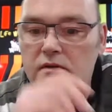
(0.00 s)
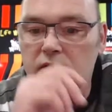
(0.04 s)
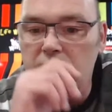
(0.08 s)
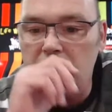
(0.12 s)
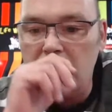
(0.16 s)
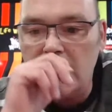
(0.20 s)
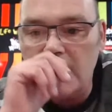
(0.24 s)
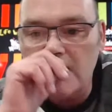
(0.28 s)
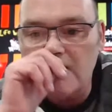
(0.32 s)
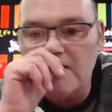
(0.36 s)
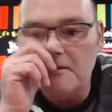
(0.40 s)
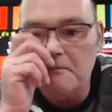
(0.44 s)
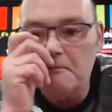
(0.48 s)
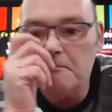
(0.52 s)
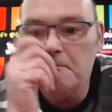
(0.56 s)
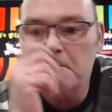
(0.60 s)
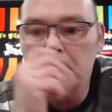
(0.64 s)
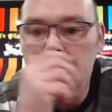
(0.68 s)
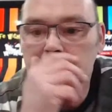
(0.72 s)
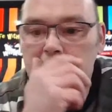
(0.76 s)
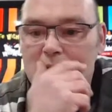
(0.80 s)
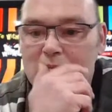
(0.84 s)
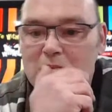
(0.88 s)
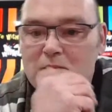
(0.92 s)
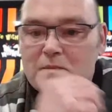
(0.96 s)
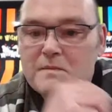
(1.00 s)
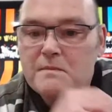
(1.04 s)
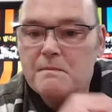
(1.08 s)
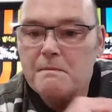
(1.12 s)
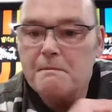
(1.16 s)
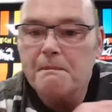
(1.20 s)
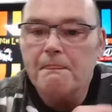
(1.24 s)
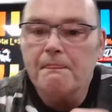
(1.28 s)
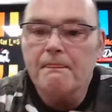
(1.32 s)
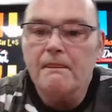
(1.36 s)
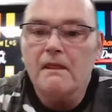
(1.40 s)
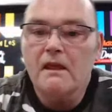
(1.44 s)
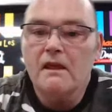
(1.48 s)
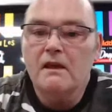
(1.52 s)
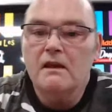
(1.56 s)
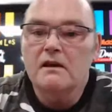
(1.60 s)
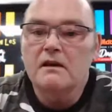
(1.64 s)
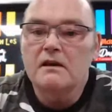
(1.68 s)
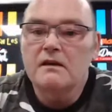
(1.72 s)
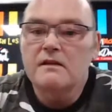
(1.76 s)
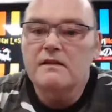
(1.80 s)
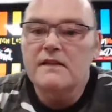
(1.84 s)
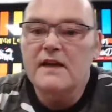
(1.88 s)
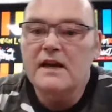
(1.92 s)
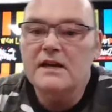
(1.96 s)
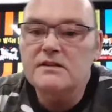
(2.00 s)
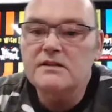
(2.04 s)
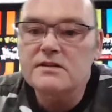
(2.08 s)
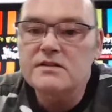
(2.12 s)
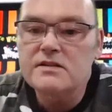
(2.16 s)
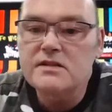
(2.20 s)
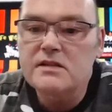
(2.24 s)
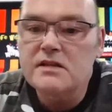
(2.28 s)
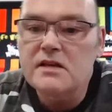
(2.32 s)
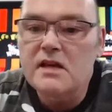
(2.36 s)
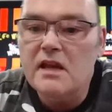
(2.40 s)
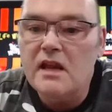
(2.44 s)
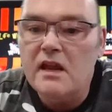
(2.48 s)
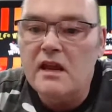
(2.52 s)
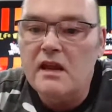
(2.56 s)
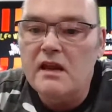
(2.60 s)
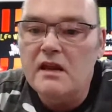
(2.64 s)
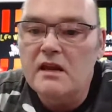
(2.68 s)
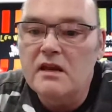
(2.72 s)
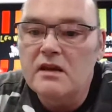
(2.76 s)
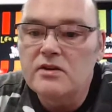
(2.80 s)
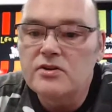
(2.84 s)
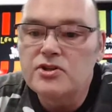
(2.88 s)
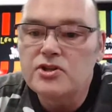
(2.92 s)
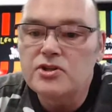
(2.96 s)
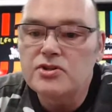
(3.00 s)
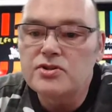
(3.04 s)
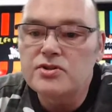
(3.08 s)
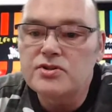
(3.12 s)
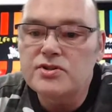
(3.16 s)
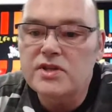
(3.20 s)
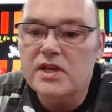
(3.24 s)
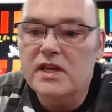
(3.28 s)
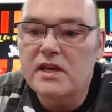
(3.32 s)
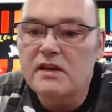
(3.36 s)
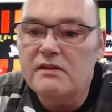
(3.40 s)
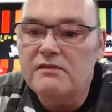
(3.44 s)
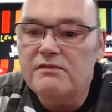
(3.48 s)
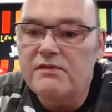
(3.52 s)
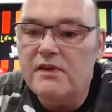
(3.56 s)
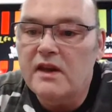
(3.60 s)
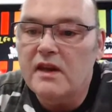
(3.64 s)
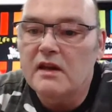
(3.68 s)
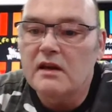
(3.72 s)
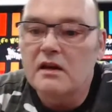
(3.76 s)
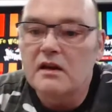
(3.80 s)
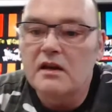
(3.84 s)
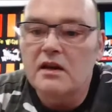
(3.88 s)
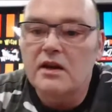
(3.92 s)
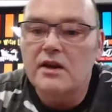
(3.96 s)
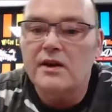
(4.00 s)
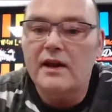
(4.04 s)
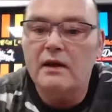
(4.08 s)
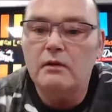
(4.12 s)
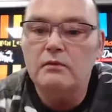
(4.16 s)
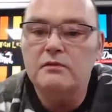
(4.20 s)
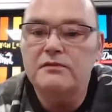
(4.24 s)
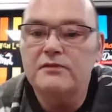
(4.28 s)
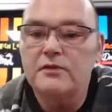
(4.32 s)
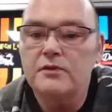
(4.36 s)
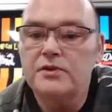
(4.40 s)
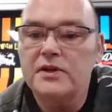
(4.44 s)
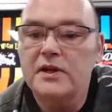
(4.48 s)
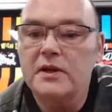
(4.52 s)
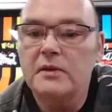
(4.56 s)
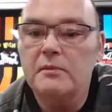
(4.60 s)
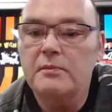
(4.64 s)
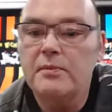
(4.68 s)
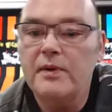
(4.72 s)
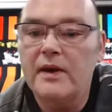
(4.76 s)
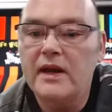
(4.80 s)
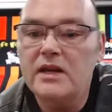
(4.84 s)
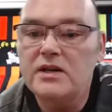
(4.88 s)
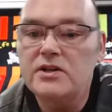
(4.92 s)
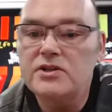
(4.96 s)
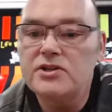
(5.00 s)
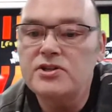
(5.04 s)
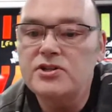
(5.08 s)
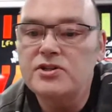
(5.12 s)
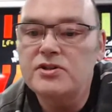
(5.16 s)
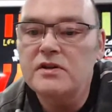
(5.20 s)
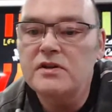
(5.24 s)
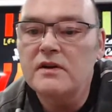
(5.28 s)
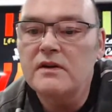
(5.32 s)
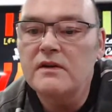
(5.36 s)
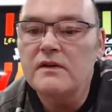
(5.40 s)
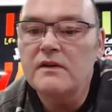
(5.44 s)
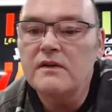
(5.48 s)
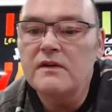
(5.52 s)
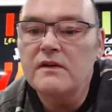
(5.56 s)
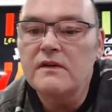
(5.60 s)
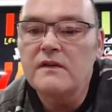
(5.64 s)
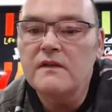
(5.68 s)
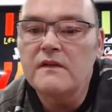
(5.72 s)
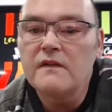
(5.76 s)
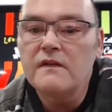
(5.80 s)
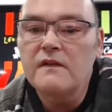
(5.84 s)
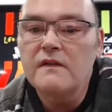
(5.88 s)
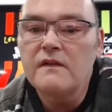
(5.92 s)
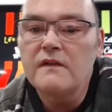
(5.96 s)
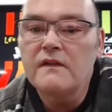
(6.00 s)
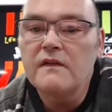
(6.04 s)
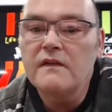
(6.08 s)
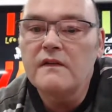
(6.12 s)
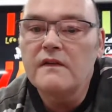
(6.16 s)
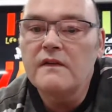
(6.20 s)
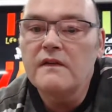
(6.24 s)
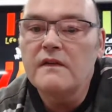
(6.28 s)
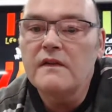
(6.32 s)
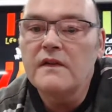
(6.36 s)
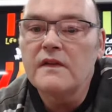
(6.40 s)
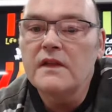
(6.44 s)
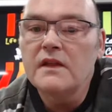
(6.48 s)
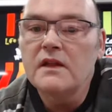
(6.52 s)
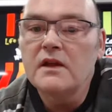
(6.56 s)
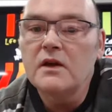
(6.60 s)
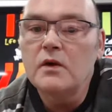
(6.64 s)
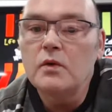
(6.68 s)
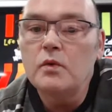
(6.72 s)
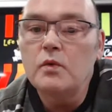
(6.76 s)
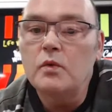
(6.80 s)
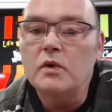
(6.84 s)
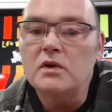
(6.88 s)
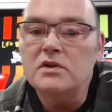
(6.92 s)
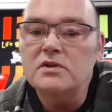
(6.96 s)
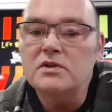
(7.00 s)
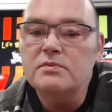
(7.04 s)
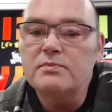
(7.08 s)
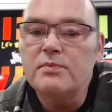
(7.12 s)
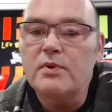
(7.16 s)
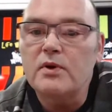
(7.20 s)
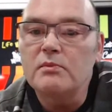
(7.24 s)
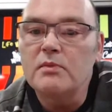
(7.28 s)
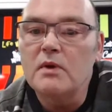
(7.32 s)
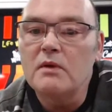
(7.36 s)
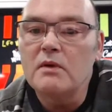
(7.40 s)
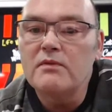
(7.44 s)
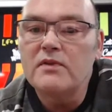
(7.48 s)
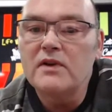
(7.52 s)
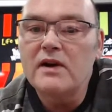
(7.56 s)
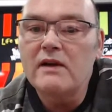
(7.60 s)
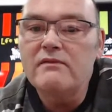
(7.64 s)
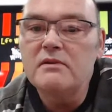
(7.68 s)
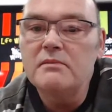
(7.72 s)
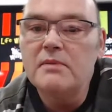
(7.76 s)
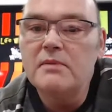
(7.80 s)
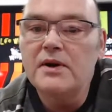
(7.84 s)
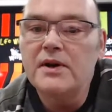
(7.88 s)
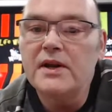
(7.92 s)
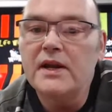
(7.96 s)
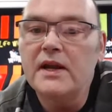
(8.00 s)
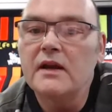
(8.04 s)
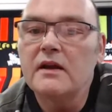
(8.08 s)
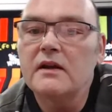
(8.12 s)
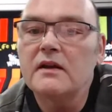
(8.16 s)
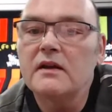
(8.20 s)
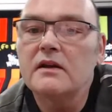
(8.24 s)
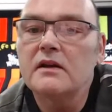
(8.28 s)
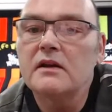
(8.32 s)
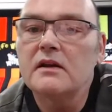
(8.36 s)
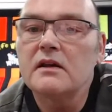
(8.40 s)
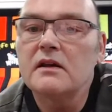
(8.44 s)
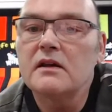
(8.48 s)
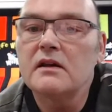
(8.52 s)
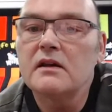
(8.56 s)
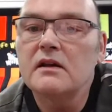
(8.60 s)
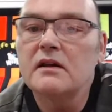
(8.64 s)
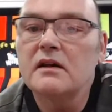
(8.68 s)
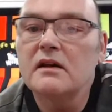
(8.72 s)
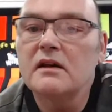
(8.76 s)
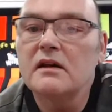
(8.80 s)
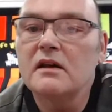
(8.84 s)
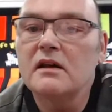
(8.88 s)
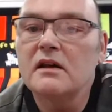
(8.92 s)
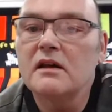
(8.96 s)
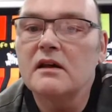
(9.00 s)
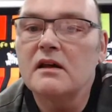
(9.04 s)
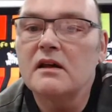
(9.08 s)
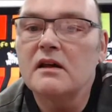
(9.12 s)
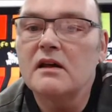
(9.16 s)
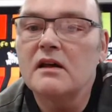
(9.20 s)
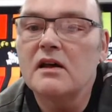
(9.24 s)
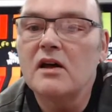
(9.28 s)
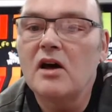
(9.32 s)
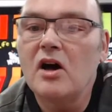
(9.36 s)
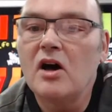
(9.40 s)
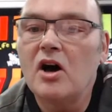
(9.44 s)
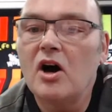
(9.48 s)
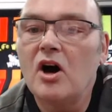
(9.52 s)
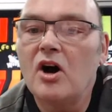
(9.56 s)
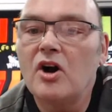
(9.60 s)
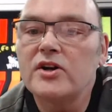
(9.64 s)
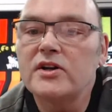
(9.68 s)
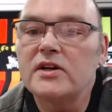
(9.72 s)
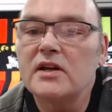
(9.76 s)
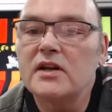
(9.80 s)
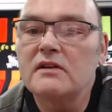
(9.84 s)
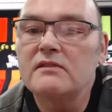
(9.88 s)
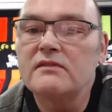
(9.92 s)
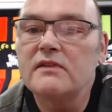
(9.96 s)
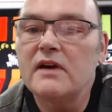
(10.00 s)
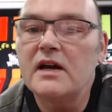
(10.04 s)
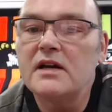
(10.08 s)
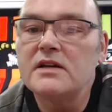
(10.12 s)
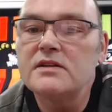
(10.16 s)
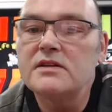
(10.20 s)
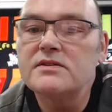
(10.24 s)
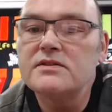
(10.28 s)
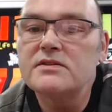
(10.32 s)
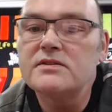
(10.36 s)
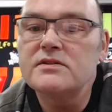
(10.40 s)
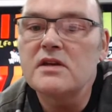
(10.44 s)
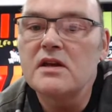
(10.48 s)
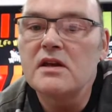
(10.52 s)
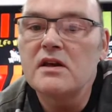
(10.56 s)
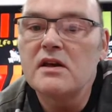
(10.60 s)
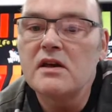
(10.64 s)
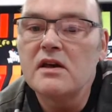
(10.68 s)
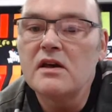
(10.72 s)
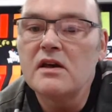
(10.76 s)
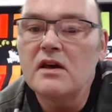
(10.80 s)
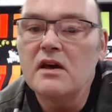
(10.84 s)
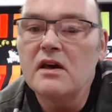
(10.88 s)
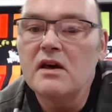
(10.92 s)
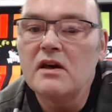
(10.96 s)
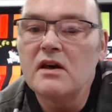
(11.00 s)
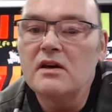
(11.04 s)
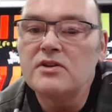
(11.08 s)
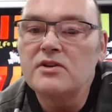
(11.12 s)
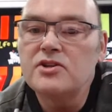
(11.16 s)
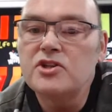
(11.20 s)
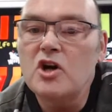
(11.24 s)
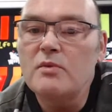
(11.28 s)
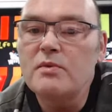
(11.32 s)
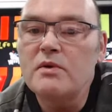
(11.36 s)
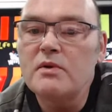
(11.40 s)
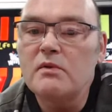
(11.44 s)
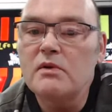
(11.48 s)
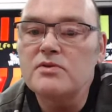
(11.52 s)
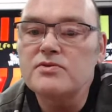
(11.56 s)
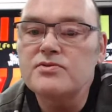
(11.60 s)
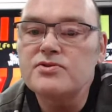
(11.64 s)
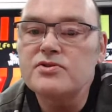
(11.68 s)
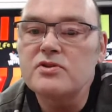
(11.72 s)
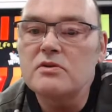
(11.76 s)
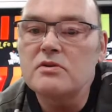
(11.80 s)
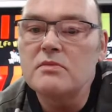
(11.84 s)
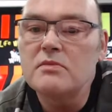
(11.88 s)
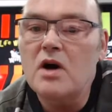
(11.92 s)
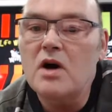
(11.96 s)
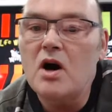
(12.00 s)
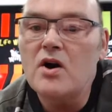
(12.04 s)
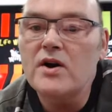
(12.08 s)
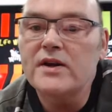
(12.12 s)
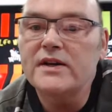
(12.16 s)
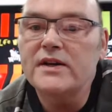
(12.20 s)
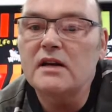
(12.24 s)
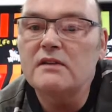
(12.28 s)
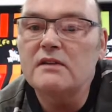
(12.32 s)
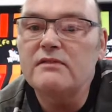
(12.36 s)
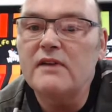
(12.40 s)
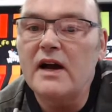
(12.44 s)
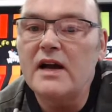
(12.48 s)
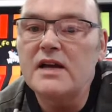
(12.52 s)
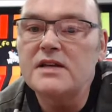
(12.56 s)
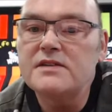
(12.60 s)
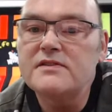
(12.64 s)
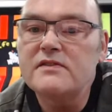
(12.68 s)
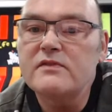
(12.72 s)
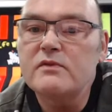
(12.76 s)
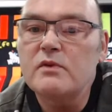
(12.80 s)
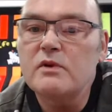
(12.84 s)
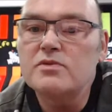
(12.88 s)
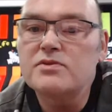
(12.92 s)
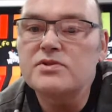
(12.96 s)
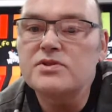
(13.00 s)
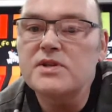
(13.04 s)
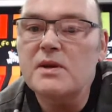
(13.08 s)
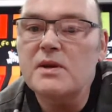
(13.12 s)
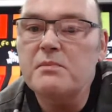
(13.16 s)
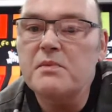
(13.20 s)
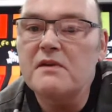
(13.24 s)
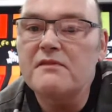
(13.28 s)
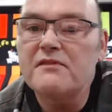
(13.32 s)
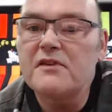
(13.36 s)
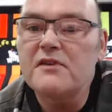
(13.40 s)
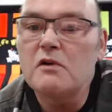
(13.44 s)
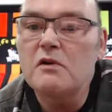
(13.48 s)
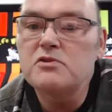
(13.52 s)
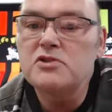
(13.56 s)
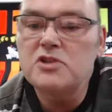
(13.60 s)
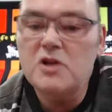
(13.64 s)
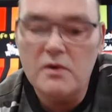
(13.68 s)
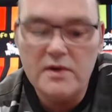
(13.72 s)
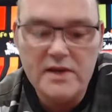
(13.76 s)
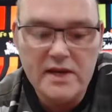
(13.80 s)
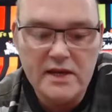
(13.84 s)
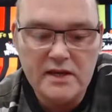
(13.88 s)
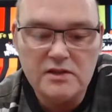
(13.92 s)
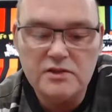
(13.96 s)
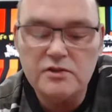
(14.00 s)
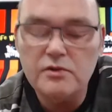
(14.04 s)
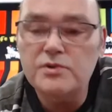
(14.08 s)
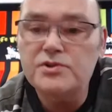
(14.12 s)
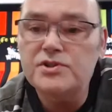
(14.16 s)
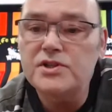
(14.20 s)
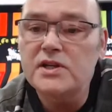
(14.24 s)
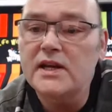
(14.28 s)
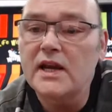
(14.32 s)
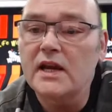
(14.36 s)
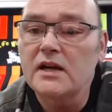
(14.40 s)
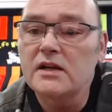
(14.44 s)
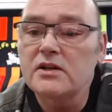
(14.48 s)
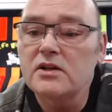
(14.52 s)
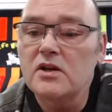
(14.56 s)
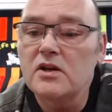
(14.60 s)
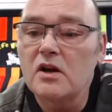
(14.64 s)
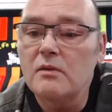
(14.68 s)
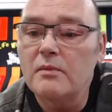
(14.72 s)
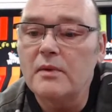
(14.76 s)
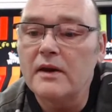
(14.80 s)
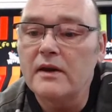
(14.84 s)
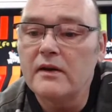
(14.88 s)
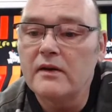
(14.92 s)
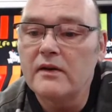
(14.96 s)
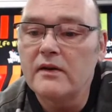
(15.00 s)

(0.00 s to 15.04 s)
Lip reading: There you go. That's the Just Giving crowdfunding page. Ooh, let's put them up for everybody. Orchid advice. Toby wants some orchid advice. If he wants to send me a photo, yeah, of course you can, Toby.